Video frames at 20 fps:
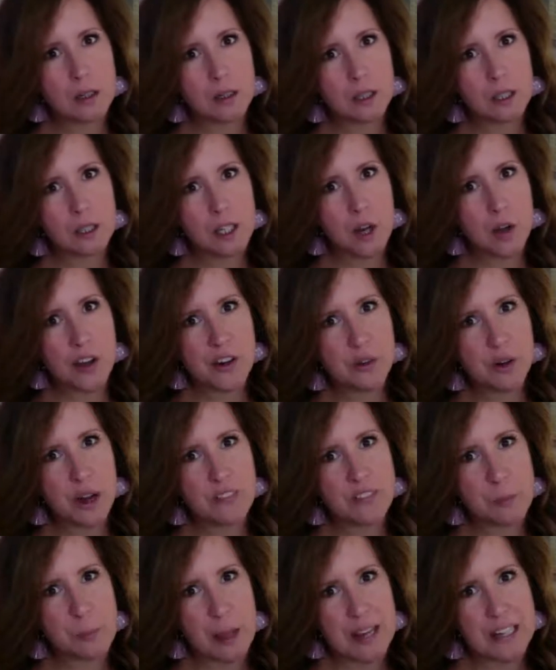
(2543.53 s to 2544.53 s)
you know, I don't have
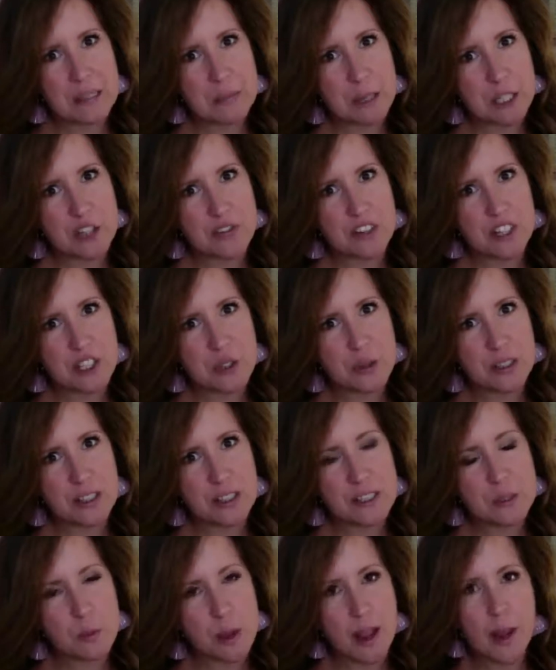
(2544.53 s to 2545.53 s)
to pay as much if I do it
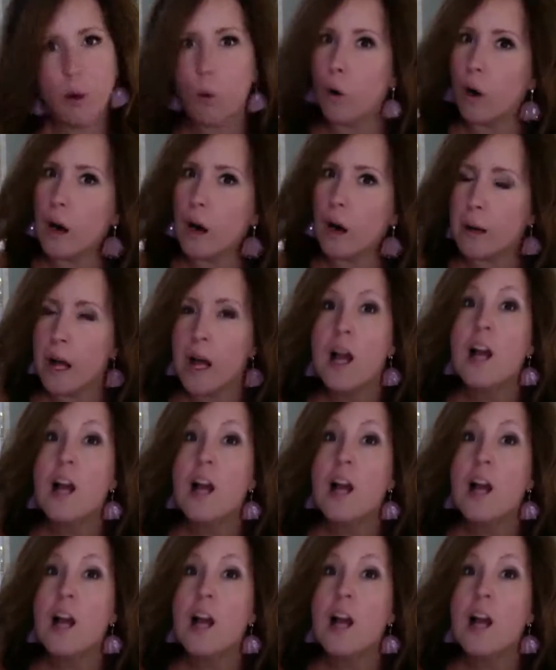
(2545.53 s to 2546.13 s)
this way, or how,